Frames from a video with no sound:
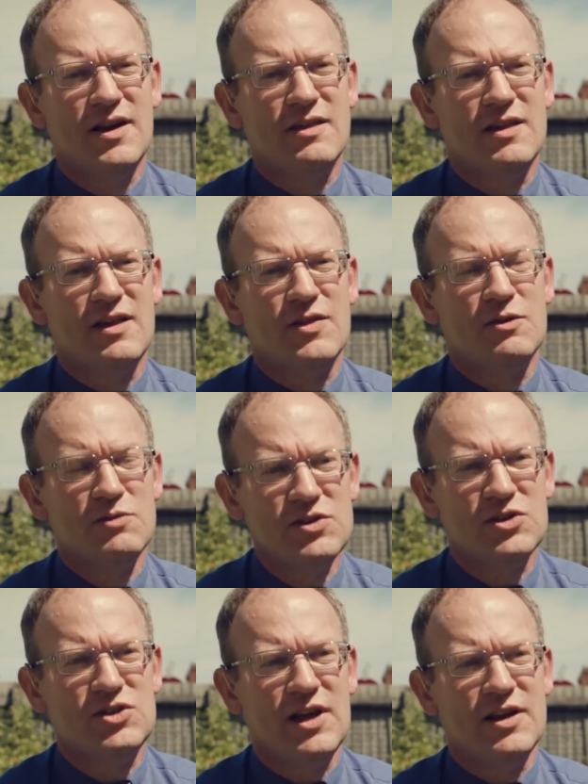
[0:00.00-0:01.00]
I think there is
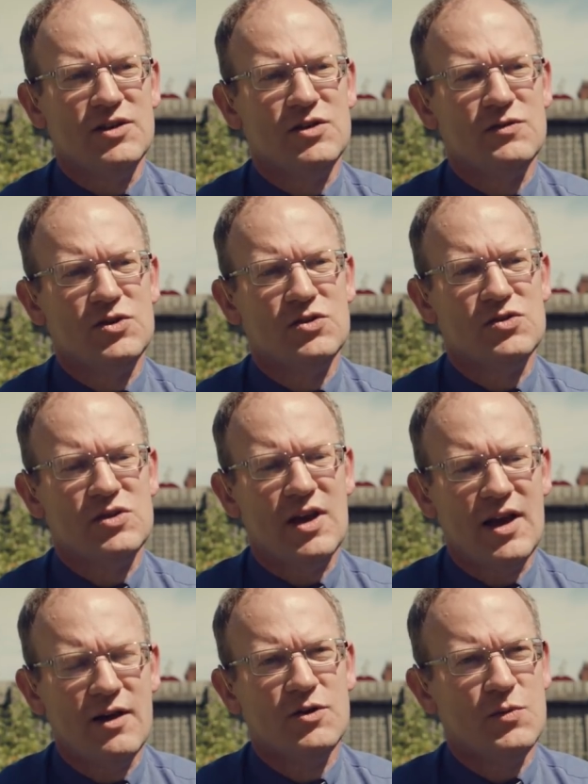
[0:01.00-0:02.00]
a challenge of just
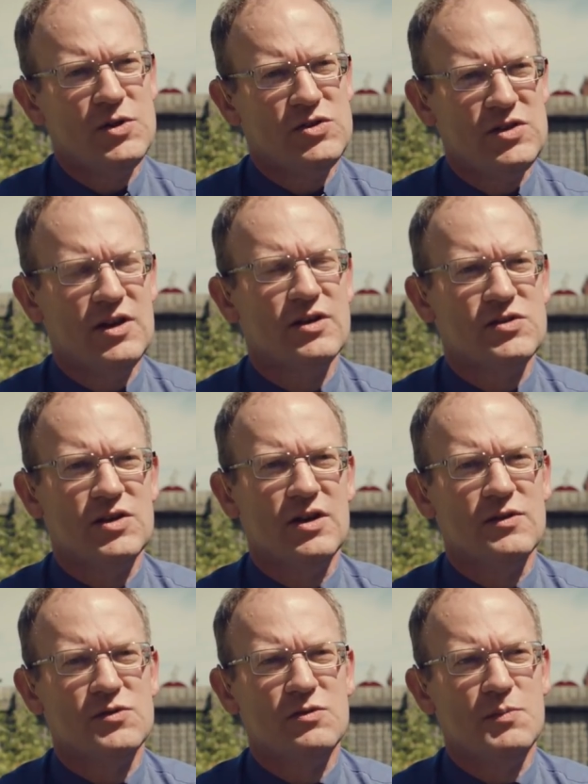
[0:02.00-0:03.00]
how do we see
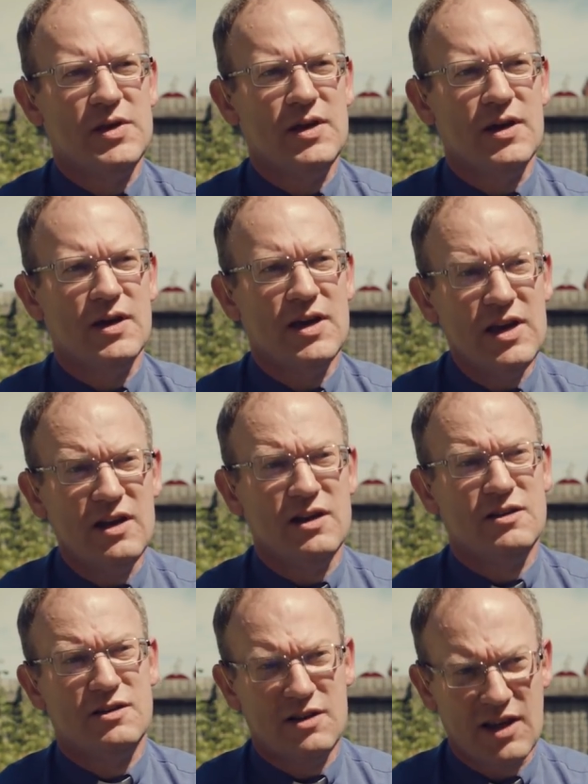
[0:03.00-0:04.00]
ourselves as being in
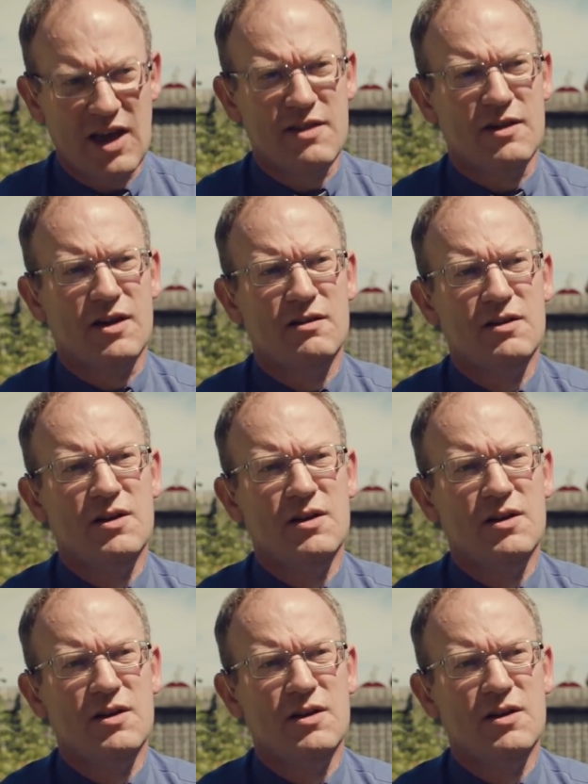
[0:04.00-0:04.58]
it together?